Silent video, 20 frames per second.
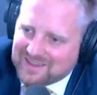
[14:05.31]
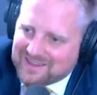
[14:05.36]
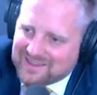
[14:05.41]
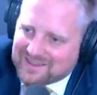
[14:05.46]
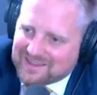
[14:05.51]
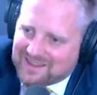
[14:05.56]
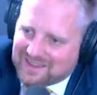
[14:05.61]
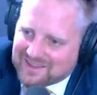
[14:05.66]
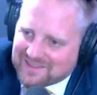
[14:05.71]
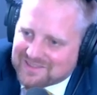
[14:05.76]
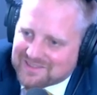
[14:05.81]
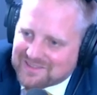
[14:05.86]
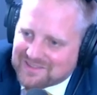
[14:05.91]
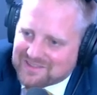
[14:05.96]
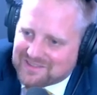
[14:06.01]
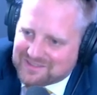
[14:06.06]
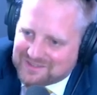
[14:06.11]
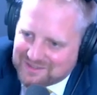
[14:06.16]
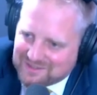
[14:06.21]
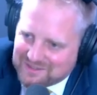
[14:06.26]

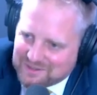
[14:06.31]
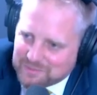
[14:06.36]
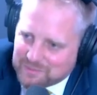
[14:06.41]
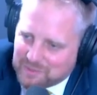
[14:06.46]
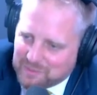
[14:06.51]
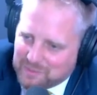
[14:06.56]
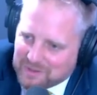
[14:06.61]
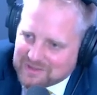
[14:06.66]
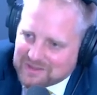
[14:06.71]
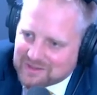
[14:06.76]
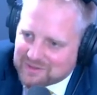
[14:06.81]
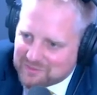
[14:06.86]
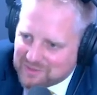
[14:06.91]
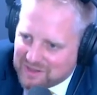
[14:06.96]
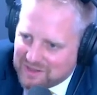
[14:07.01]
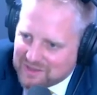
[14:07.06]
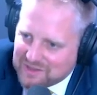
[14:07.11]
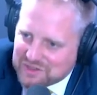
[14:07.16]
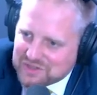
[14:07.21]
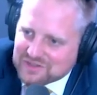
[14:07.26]
cancelled the diplomatic
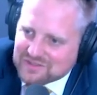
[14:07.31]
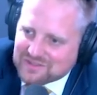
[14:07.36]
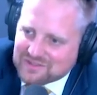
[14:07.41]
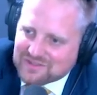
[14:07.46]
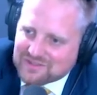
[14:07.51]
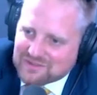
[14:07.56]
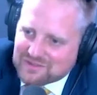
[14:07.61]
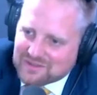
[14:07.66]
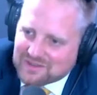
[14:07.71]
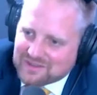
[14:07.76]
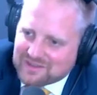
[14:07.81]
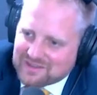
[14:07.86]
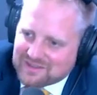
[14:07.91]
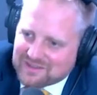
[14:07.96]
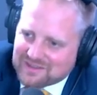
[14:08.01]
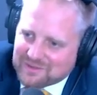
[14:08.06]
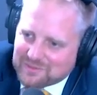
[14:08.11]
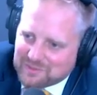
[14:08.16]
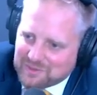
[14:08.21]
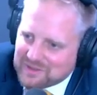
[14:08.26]
relations
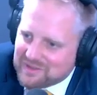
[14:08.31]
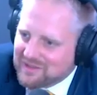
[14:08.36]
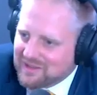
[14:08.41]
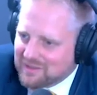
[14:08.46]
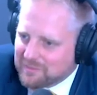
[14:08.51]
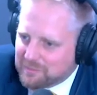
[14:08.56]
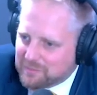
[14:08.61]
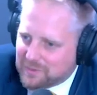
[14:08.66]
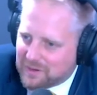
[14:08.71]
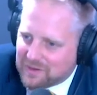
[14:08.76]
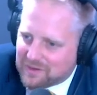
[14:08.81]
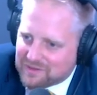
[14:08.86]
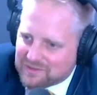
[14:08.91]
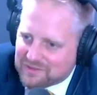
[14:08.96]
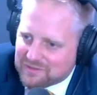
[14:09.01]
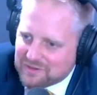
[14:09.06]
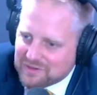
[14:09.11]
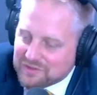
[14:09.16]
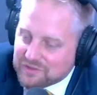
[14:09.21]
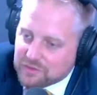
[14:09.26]
with that
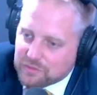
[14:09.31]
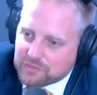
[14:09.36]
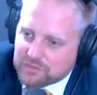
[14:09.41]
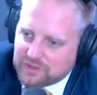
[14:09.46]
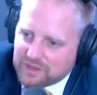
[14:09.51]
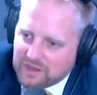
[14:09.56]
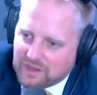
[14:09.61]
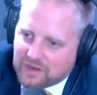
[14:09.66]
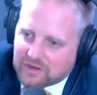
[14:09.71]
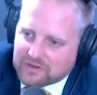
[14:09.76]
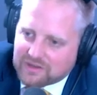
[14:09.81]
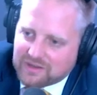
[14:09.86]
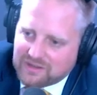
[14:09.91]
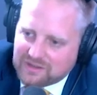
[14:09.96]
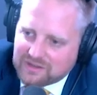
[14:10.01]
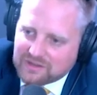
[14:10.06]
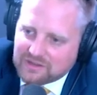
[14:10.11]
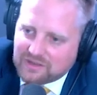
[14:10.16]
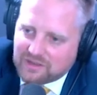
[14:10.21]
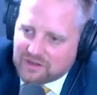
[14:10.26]
country. So they are
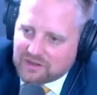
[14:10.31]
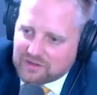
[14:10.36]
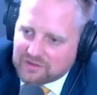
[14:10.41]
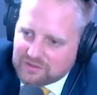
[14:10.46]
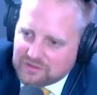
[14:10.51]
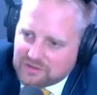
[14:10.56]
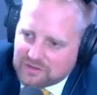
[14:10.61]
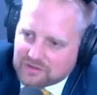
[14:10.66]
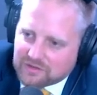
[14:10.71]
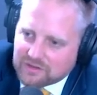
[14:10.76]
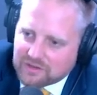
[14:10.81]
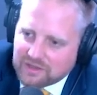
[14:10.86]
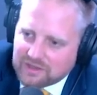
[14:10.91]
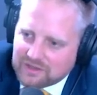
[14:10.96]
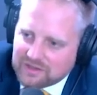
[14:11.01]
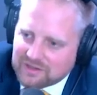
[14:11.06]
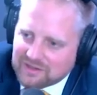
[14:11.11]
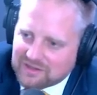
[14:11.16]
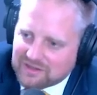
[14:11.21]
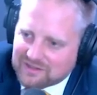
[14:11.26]
getting there. They are
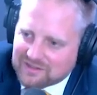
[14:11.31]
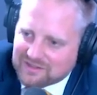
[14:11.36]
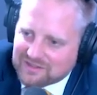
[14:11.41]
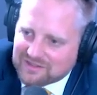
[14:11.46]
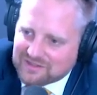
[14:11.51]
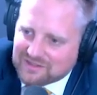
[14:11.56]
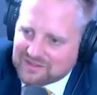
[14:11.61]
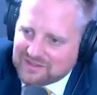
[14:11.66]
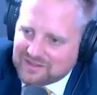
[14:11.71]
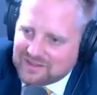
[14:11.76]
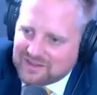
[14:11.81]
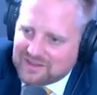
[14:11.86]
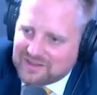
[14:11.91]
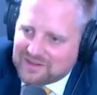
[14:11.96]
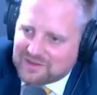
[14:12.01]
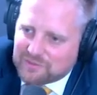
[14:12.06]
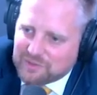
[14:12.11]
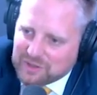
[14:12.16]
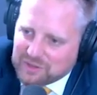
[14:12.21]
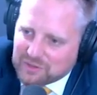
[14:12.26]
getting
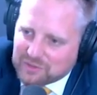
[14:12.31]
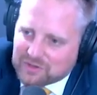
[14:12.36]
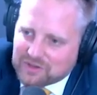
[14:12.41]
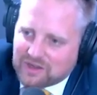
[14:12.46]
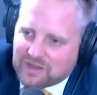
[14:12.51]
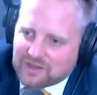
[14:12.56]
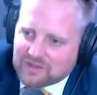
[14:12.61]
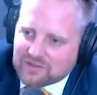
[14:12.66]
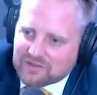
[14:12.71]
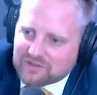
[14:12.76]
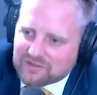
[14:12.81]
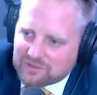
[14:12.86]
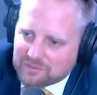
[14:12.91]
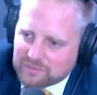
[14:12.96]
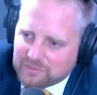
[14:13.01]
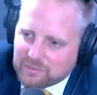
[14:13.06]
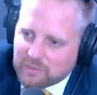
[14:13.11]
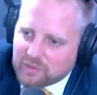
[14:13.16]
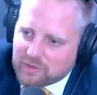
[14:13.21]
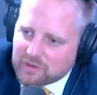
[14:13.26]
recognized
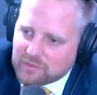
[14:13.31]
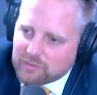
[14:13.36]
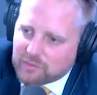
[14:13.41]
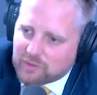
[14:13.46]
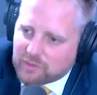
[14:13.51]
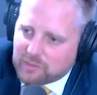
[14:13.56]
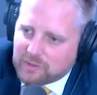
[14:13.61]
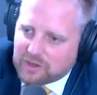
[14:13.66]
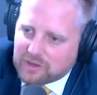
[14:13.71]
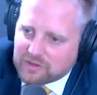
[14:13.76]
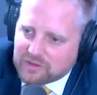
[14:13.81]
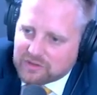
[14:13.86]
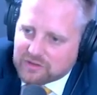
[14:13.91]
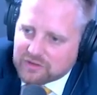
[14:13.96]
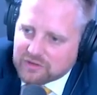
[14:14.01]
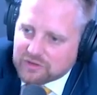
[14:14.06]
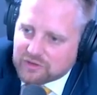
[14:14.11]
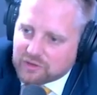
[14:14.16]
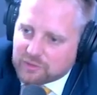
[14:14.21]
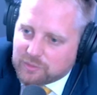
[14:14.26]
more and more by the
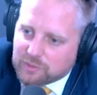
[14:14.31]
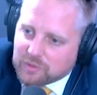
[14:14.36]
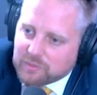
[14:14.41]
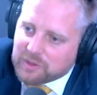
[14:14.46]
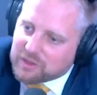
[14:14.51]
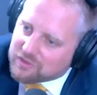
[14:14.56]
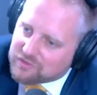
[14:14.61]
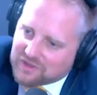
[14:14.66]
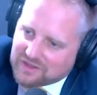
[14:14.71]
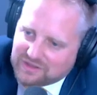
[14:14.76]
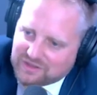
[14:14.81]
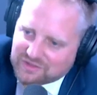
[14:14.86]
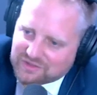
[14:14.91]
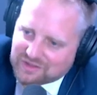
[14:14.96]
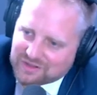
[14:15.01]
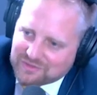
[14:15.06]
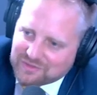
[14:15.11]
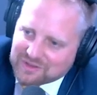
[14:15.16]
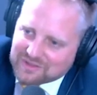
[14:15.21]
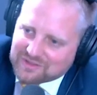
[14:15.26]
international community because they
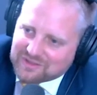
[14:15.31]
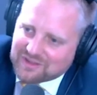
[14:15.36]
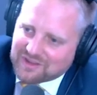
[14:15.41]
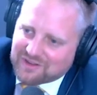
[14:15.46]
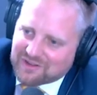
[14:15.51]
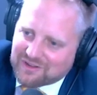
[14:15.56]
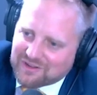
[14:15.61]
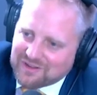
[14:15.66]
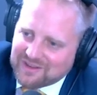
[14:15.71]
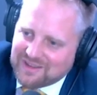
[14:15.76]
deserve it. They're